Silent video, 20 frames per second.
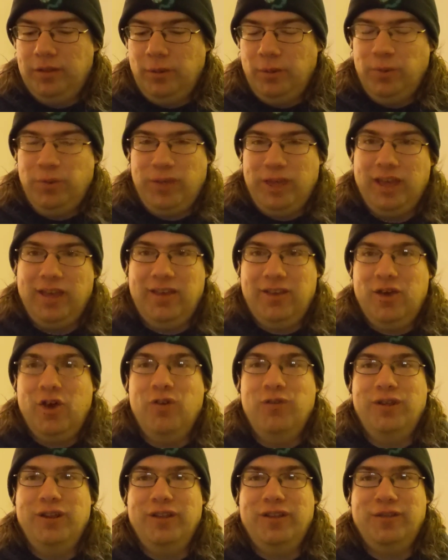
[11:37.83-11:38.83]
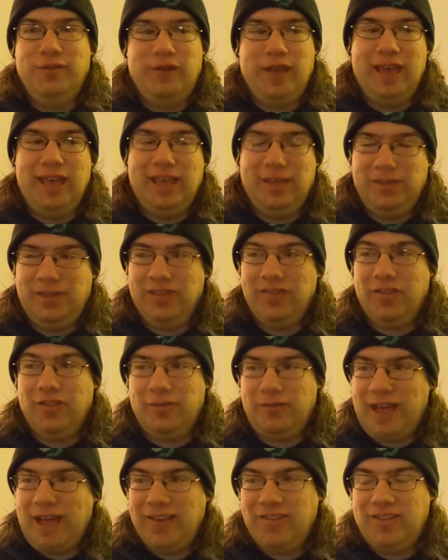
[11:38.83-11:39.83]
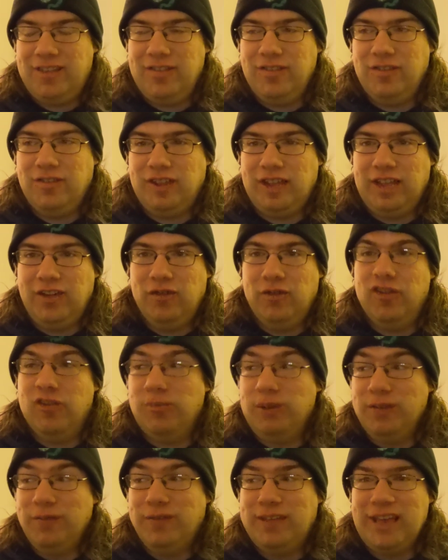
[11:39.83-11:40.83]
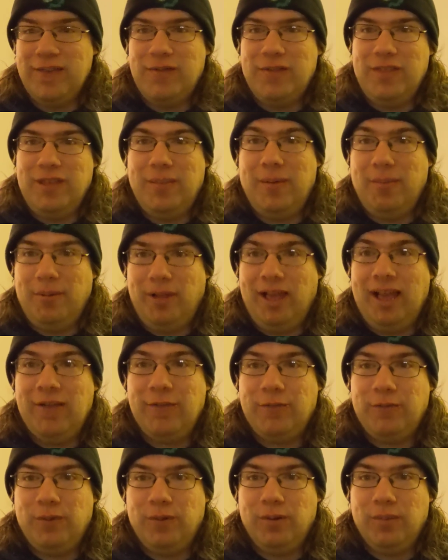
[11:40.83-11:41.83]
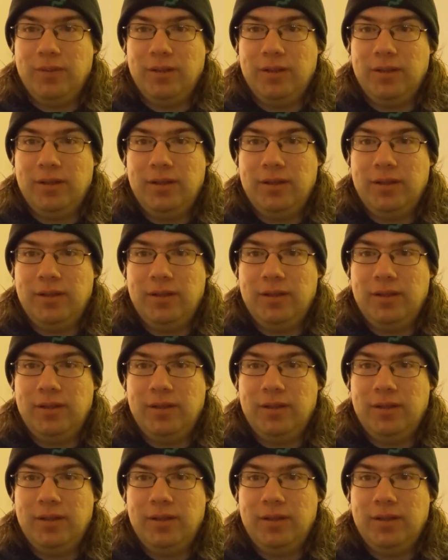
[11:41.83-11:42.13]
think COVID is fake and think that the vaccines are dangerous, we've given them a platform.